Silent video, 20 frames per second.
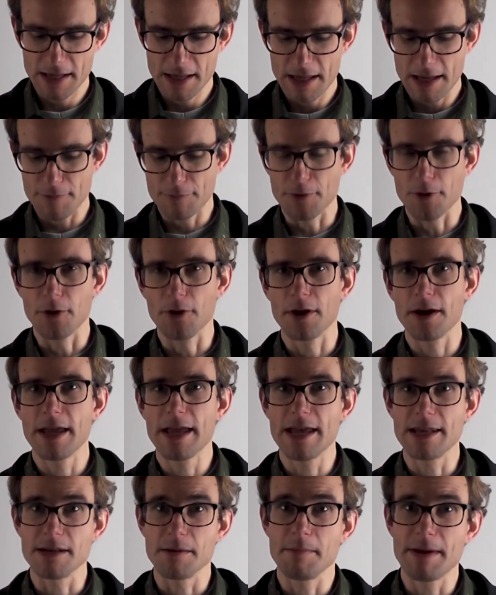If you're
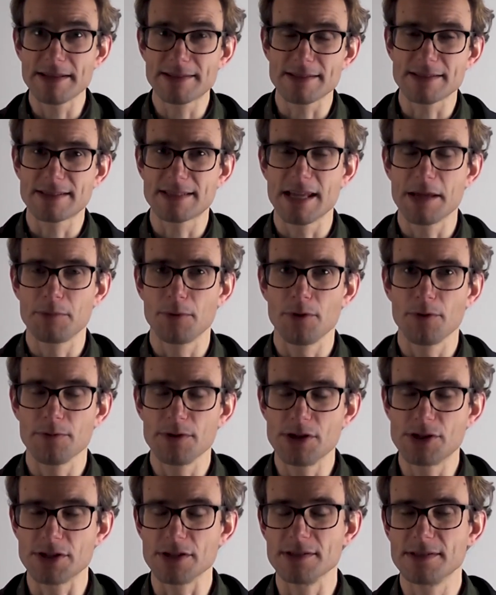in the metastable
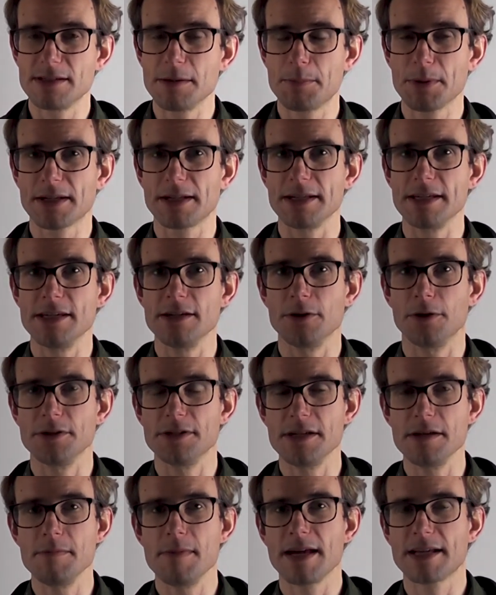region, typically your
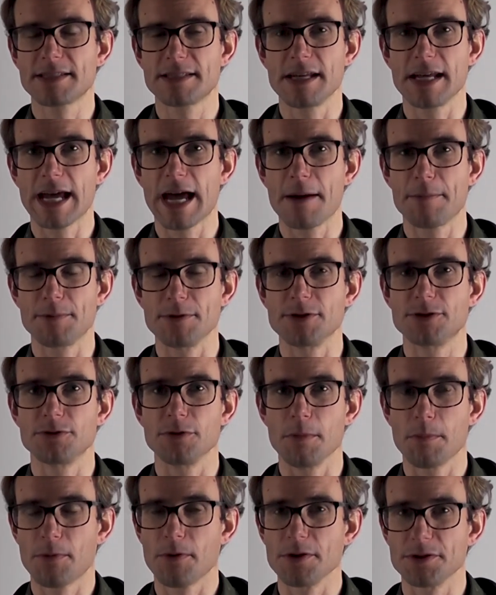demixing happens to
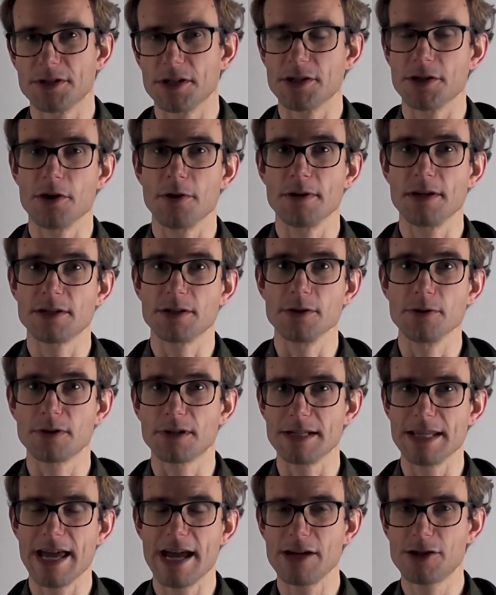a process known as
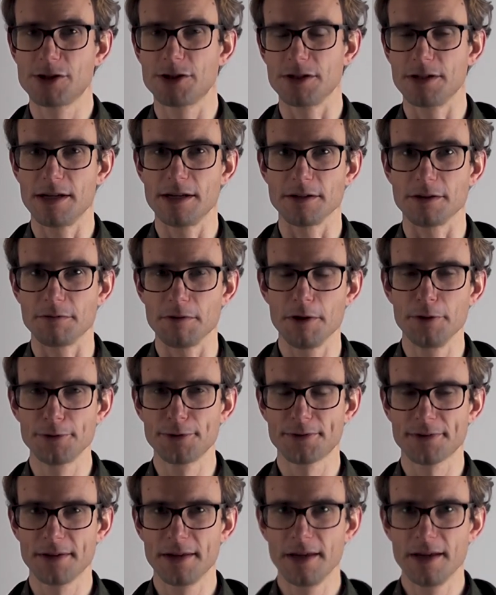nucleation and
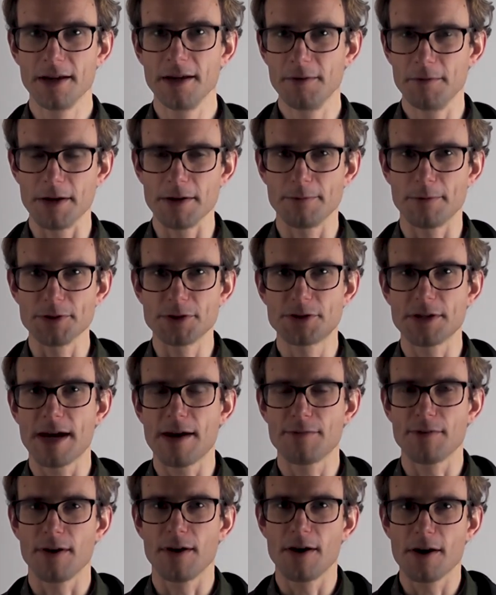growth. Right? Once you
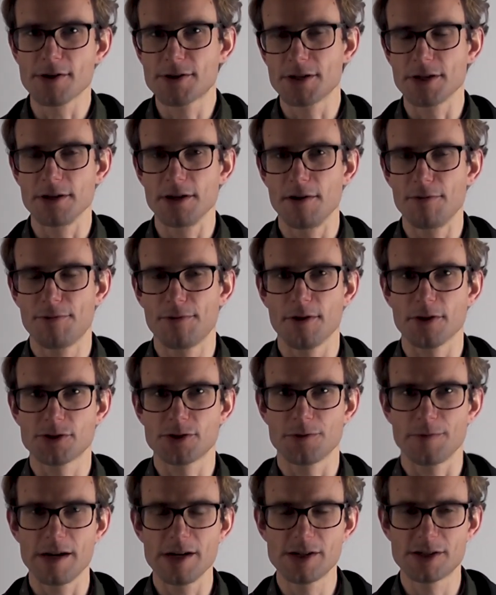have a large enough
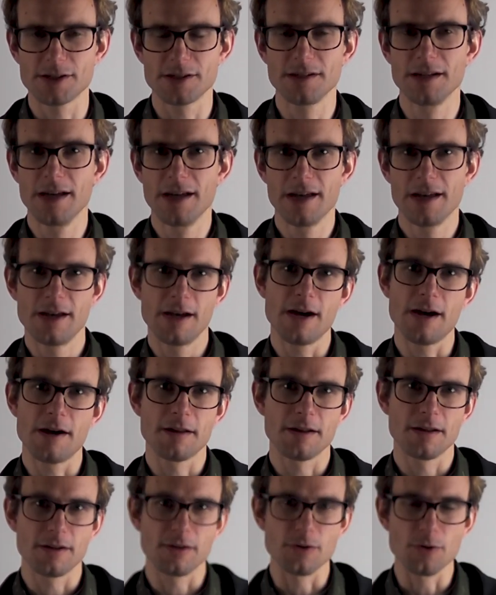fluctuation,
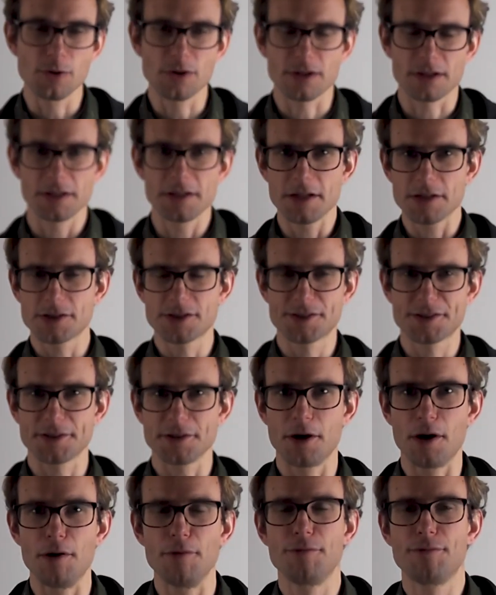
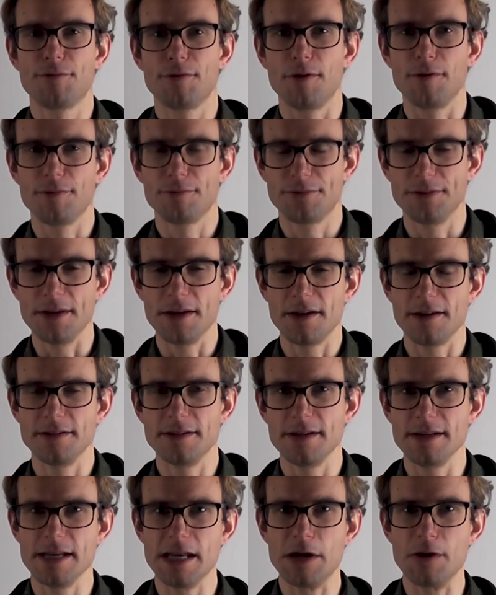nucleus of
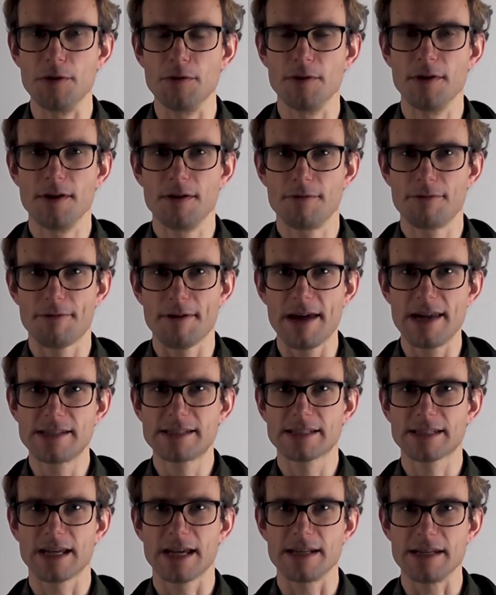the new
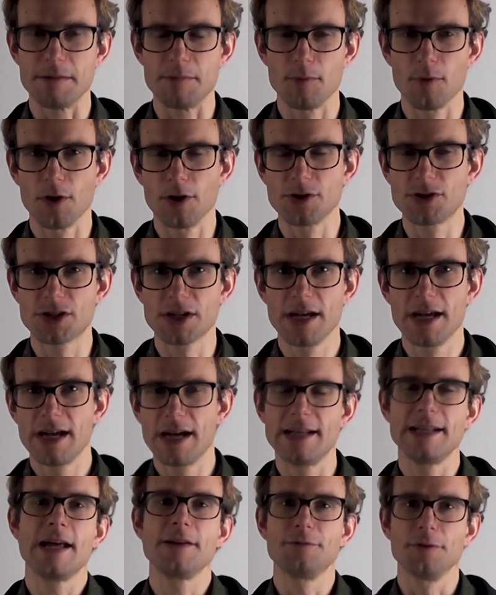phase can emerge,
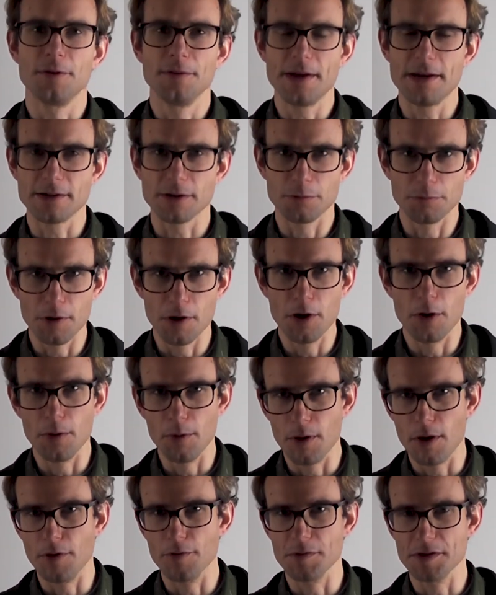and that will then
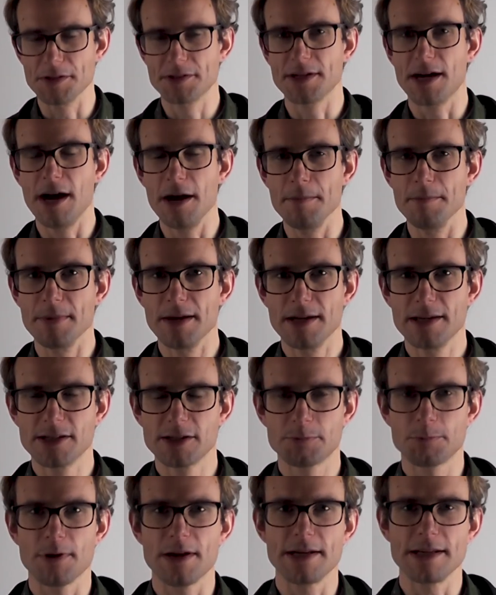grow over time,
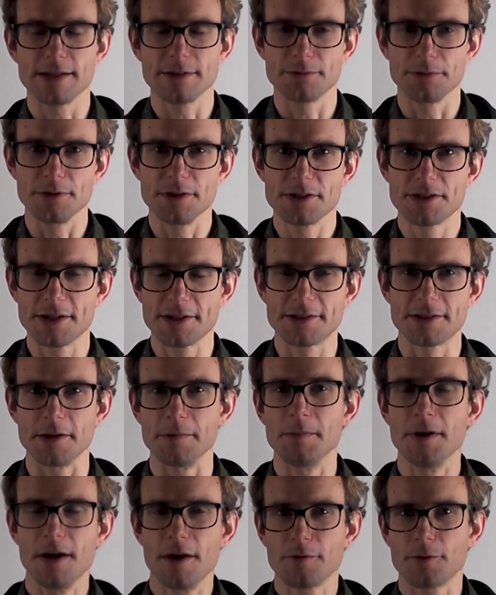spreading through the
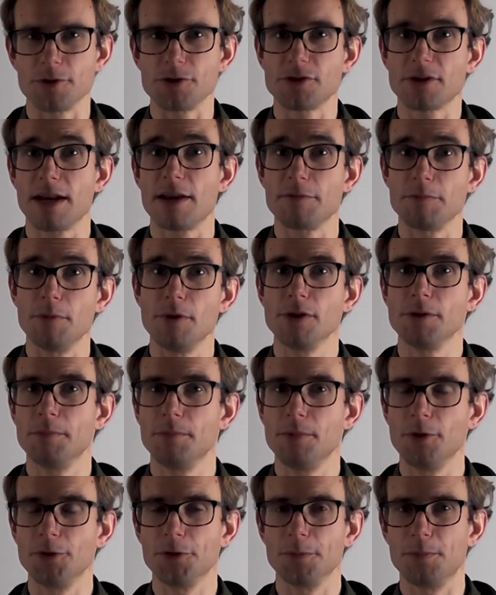system. Of course, you can have
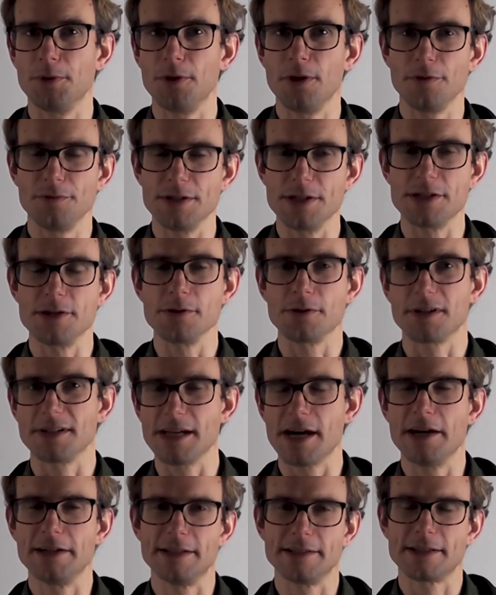multiple of these
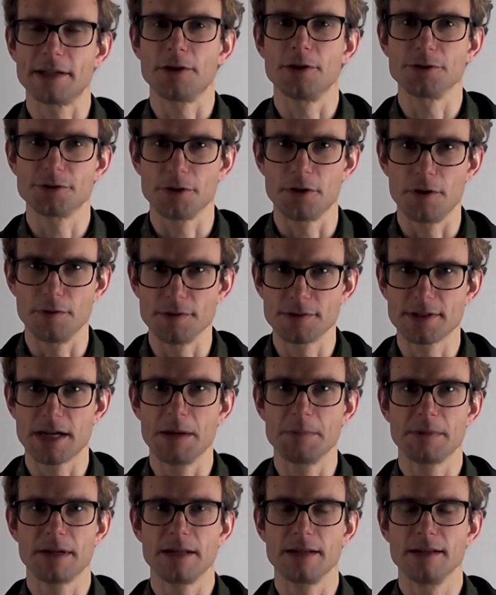nuclei that then also over
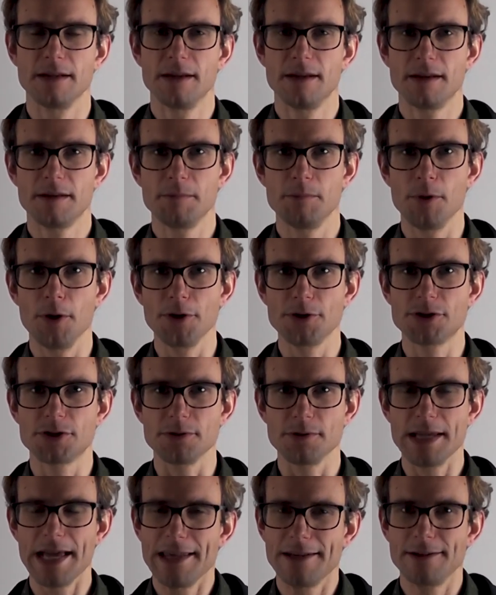time can merge
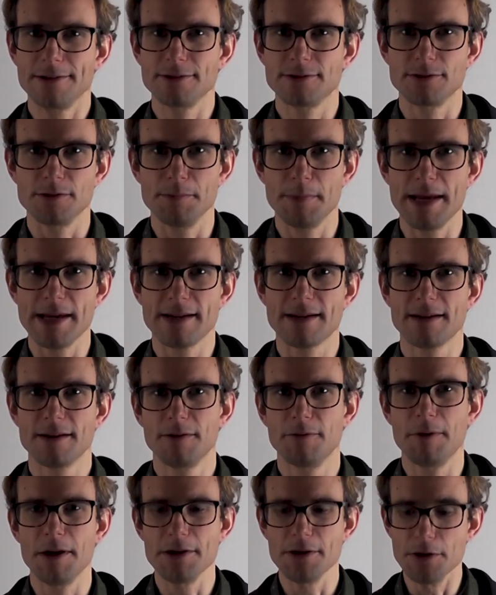together to make
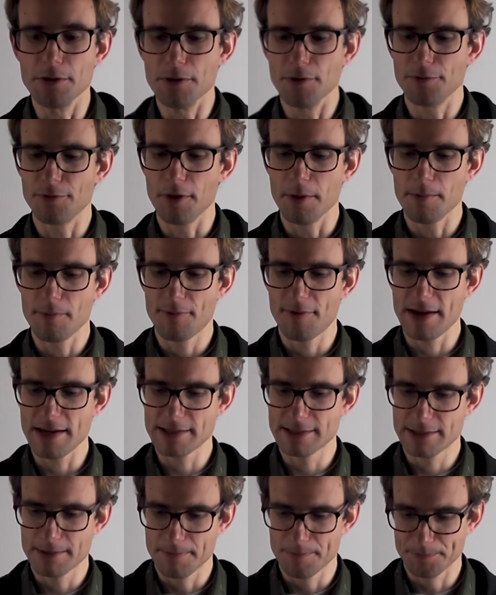one uniform
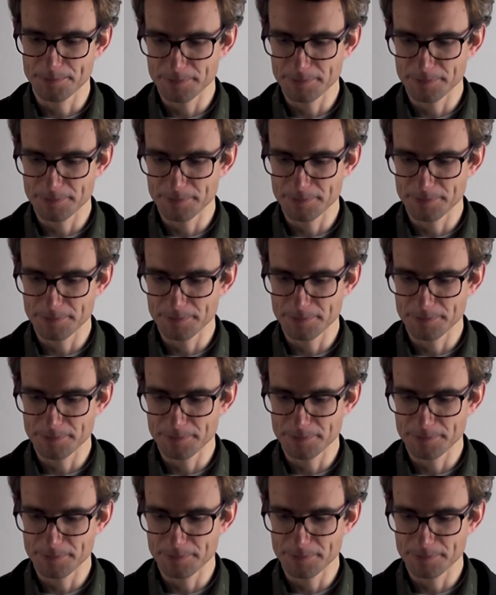phase.